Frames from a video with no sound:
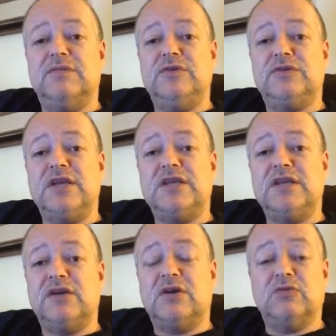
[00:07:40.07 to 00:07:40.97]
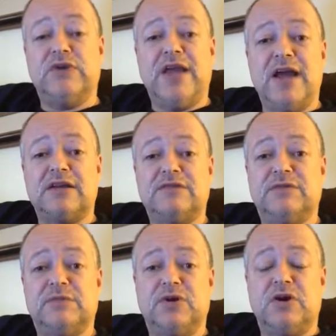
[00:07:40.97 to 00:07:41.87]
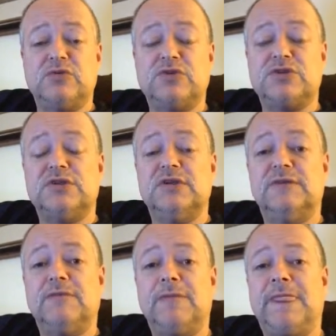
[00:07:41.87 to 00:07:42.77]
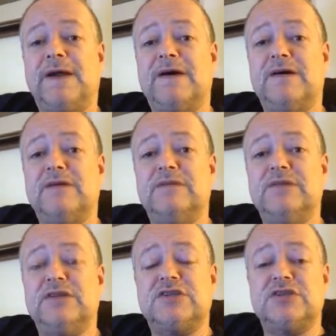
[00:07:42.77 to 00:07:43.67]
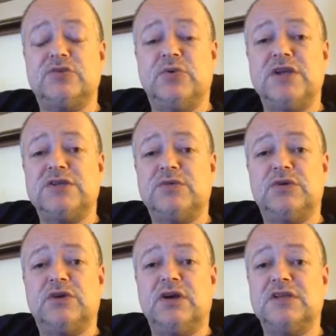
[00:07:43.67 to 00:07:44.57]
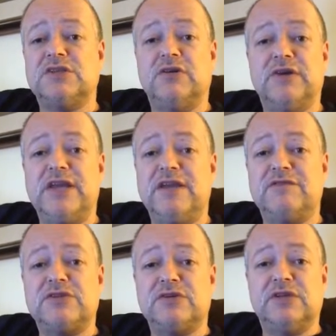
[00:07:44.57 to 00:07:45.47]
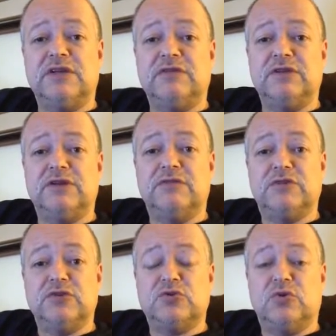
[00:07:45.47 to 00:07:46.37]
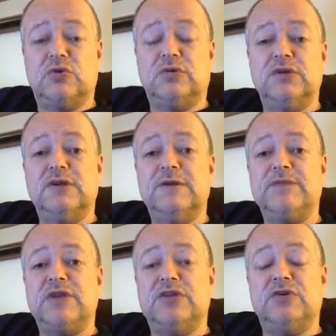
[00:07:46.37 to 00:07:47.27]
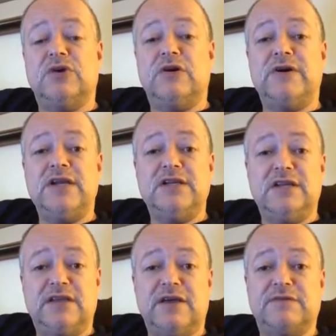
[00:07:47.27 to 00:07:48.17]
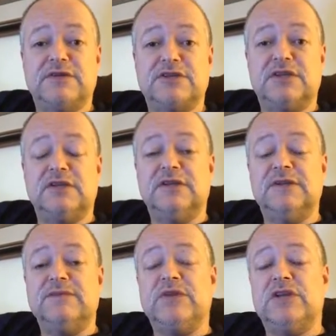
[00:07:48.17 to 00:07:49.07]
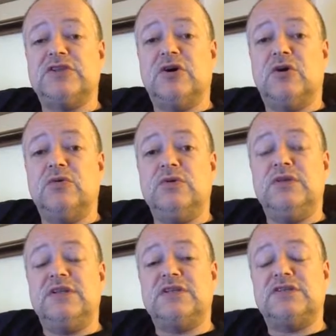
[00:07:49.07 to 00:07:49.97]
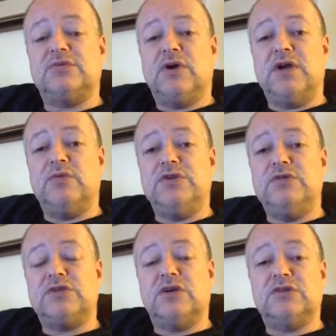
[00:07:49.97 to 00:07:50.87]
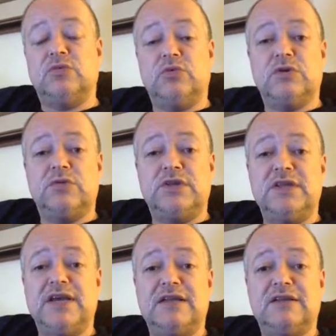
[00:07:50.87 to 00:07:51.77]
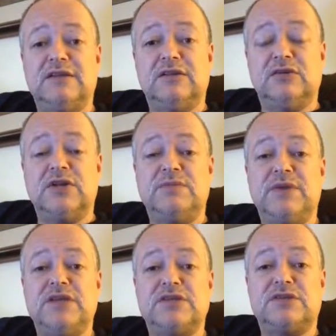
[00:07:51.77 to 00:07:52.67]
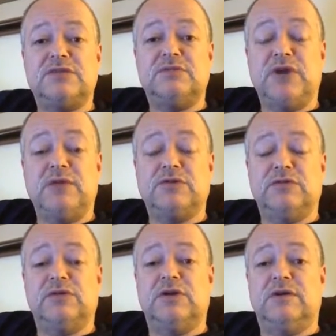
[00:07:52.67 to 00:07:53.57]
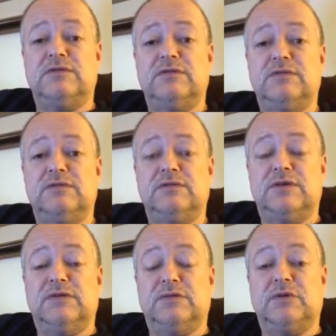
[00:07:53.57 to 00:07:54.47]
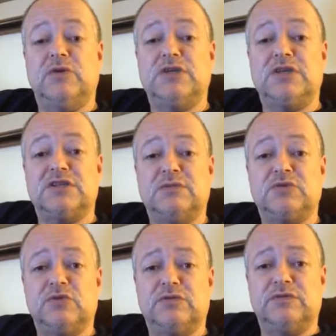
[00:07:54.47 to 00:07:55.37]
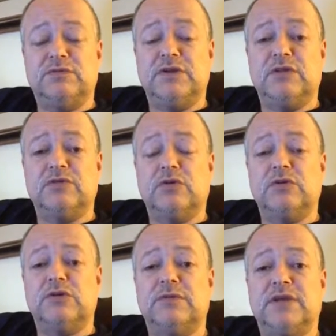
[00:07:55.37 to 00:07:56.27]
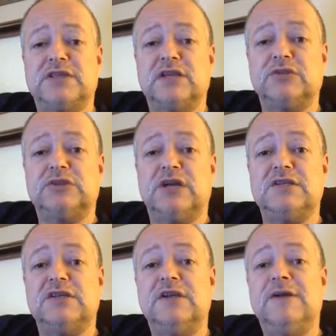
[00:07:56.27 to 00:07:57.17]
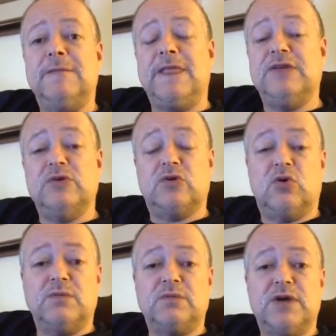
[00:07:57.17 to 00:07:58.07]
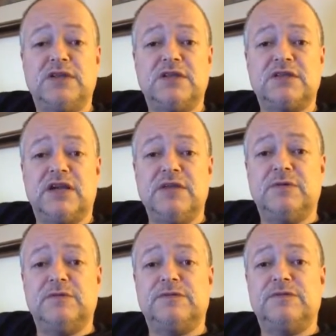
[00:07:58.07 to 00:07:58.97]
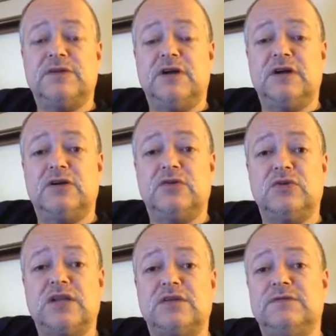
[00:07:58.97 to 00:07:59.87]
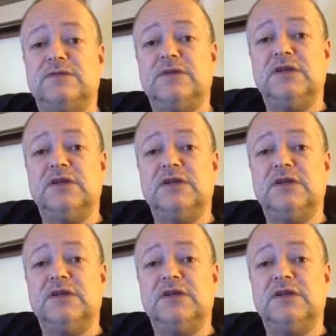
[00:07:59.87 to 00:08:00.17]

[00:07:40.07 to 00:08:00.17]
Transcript: You're taking a reactive approach in a situation where a dog is already have a certain level of control, and you're already in a deficit. And so this is why when you start to work within that learning-based parameters of approaching in some sort of middle-of-the-road learning-based exercise, and you incorporate this type of corrective